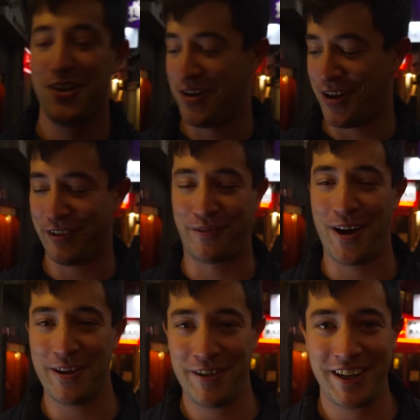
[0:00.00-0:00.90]
on the
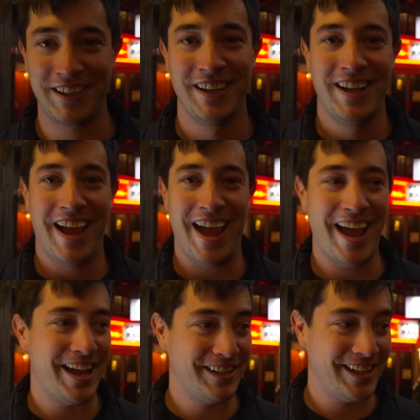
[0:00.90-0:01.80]
front of it.
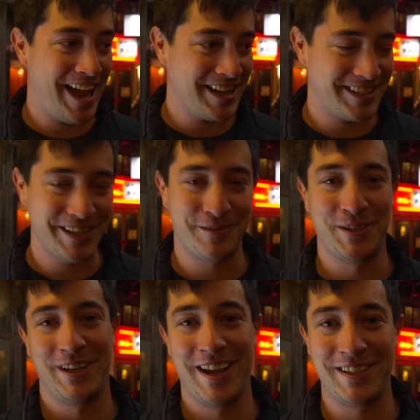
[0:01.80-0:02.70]
And that's it for
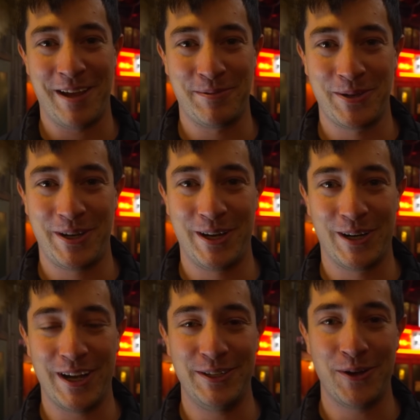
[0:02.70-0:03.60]
today's episode
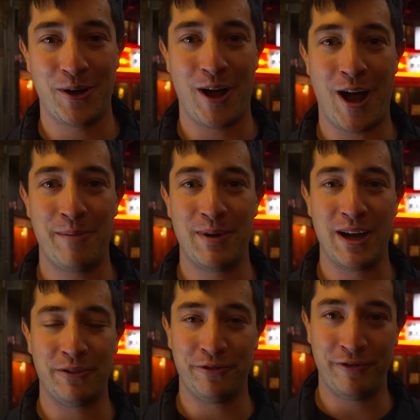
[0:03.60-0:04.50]
here in
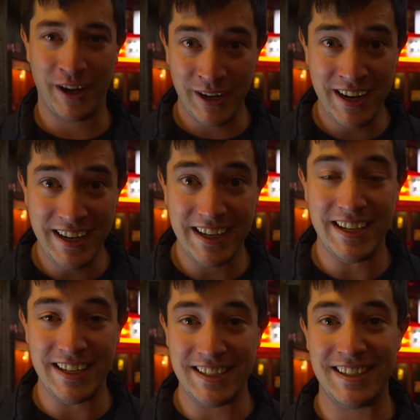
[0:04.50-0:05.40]
Yokohama. Very
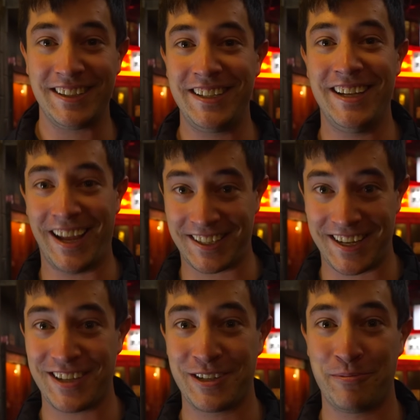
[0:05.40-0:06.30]
easily
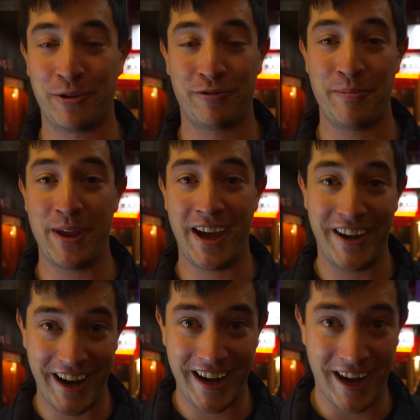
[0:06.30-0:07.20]
accessible from the
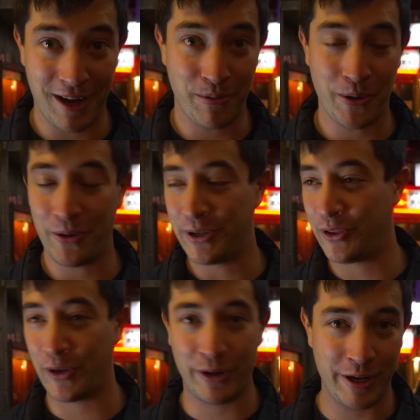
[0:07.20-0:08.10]
Haneda airport, only
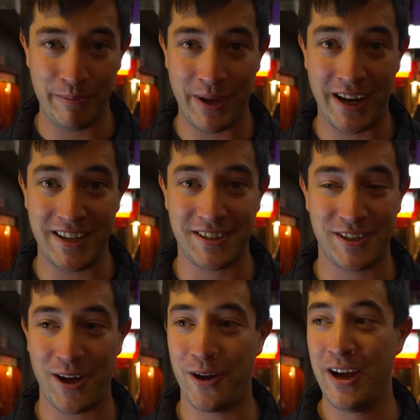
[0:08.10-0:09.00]
30 minutes.
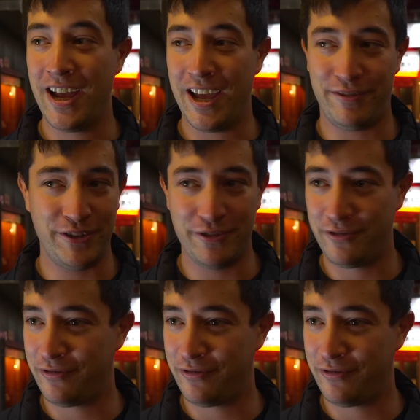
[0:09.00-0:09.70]
So if you've